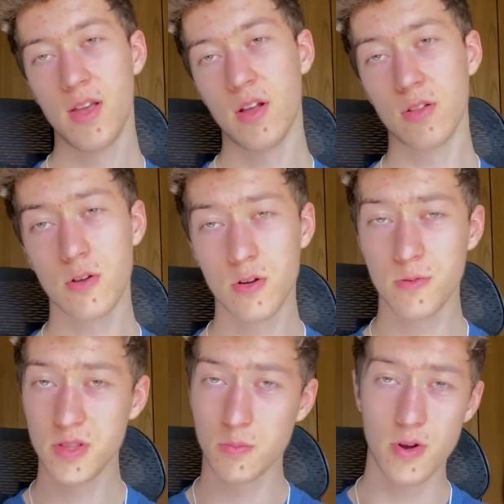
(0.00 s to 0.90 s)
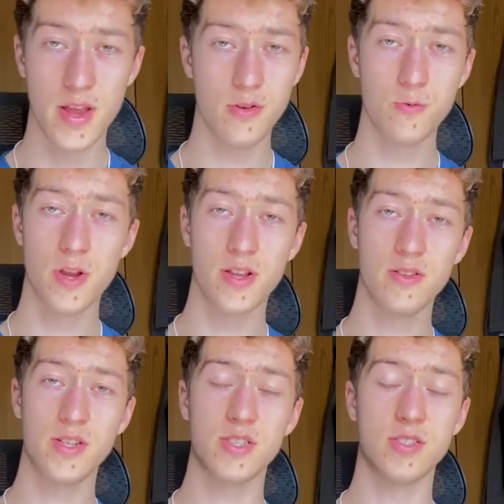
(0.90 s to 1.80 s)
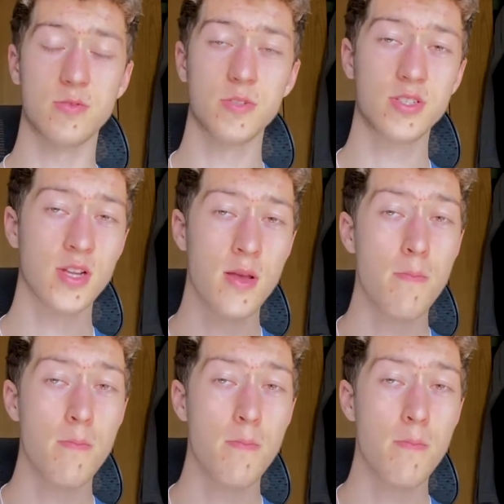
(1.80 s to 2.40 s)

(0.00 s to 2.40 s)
along with the brand new regulations, which,